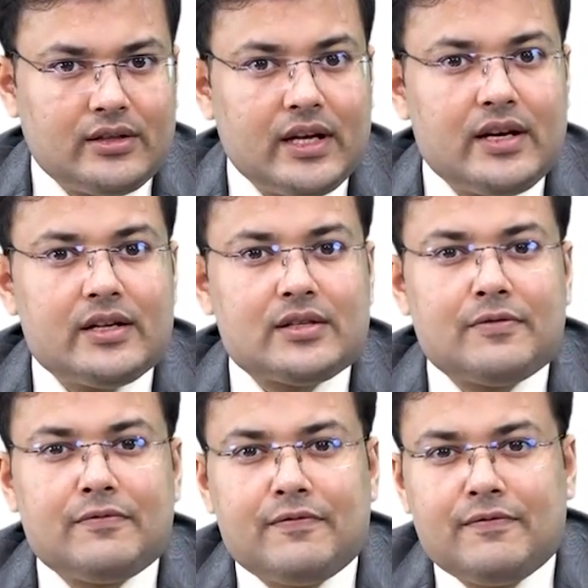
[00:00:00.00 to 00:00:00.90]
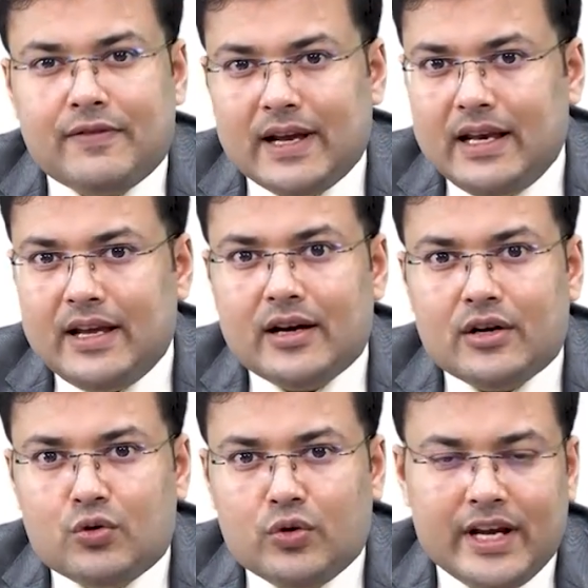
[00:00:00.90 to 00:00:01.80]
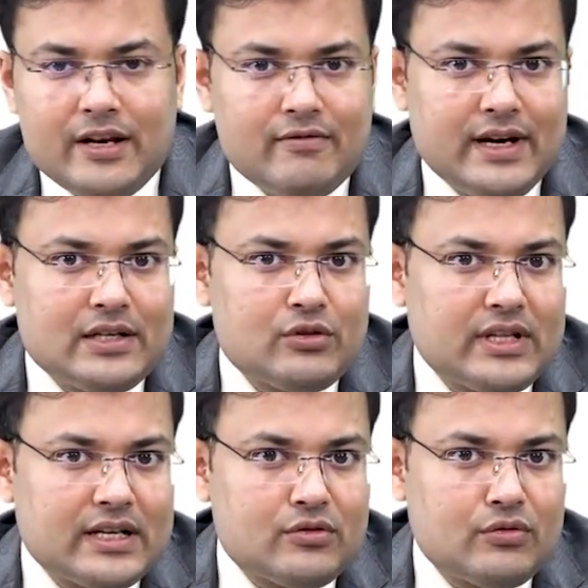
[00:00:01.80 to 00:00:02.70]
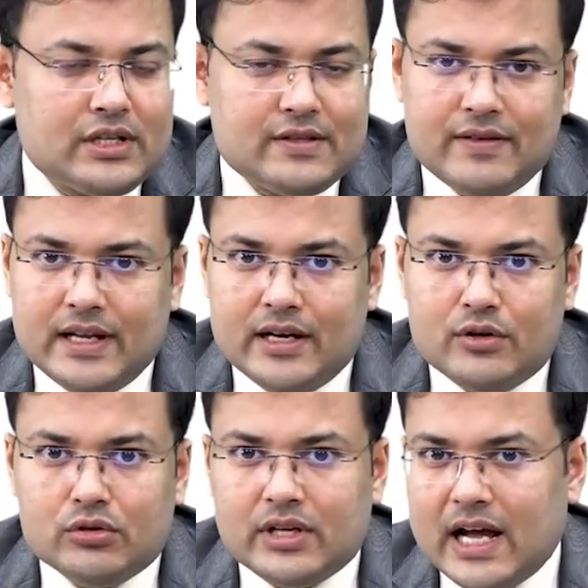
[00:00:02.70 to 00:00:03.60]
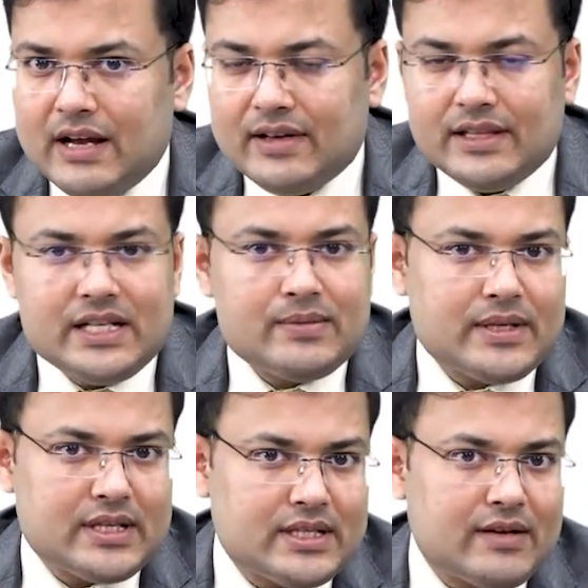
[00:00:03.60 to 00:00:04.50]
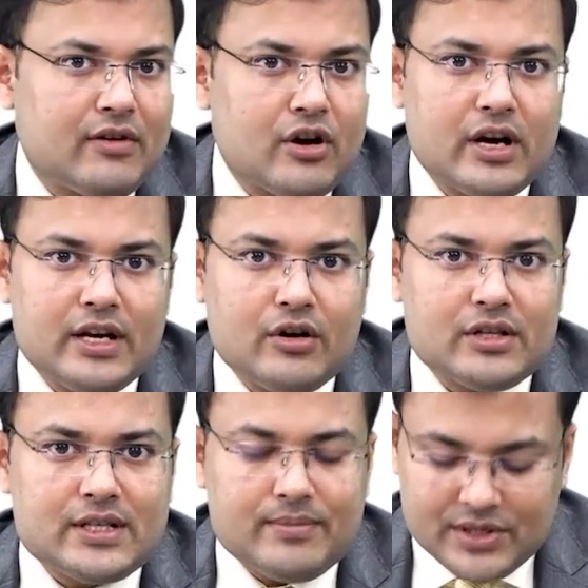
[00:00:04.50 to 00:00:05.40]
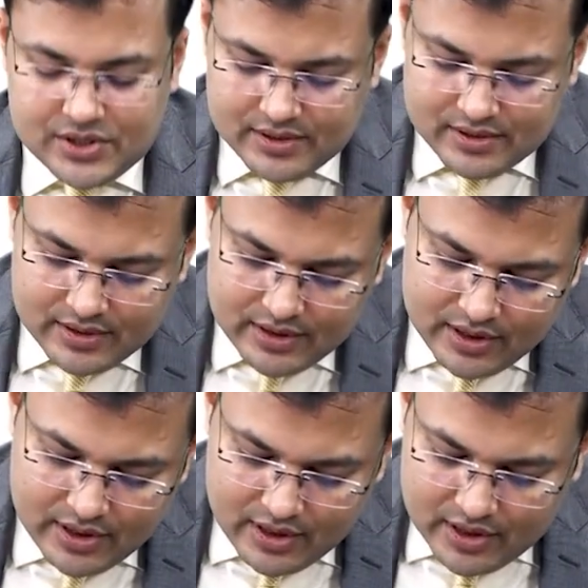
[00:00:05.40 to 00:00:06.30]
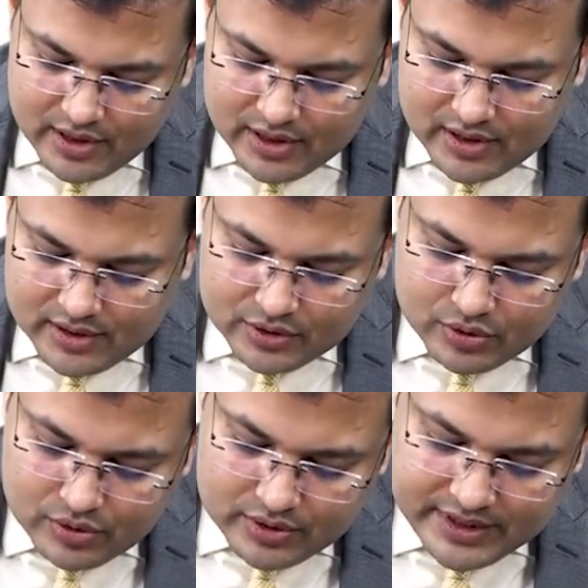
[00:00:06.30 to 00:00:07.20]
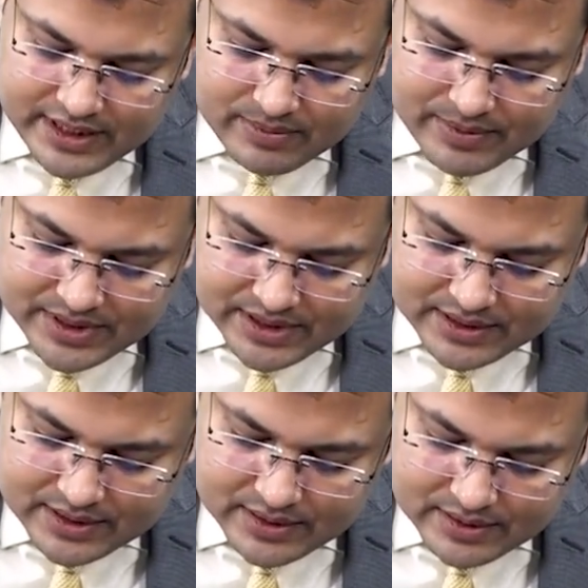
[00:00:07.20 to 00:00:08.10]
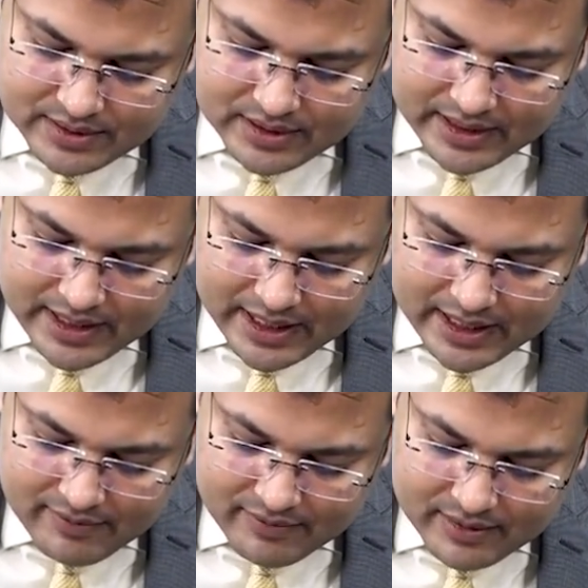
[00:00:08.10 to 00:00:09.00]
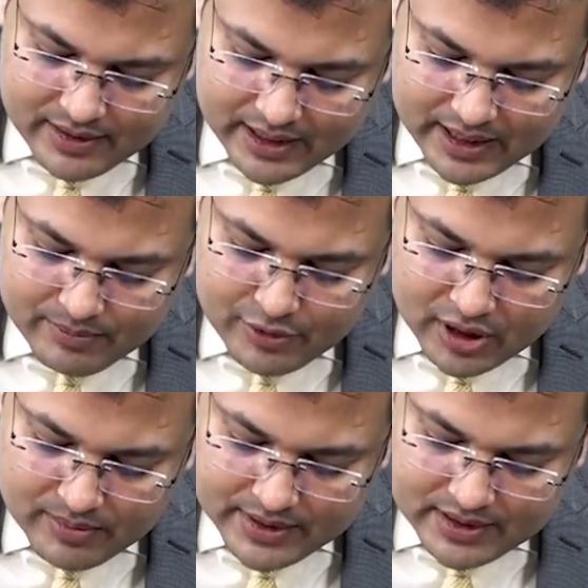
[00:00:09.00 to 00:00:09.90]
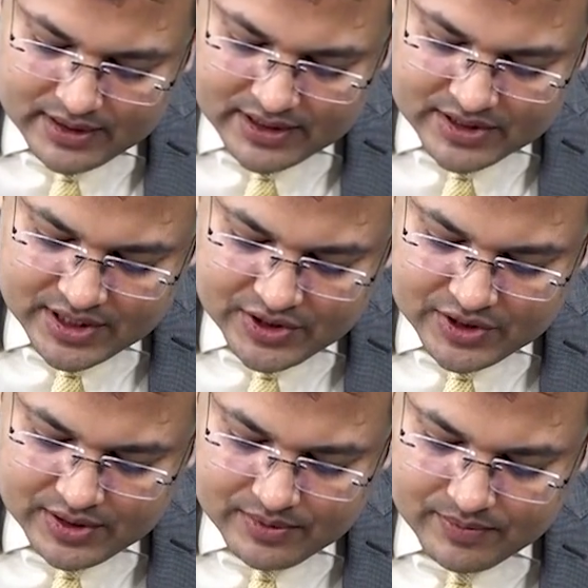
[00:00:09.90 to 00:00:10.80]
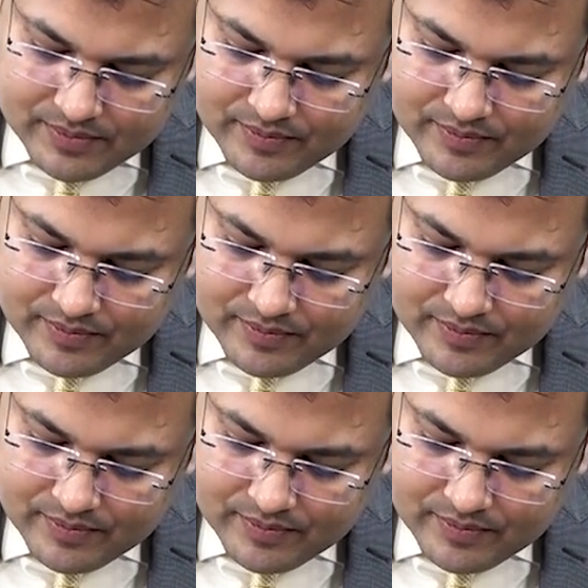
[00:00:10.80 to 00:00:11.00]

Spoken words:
There is failure to gain weight, so that's known as failure to thrive, and these patients have chronic constipation. So these patients have abdominal distension.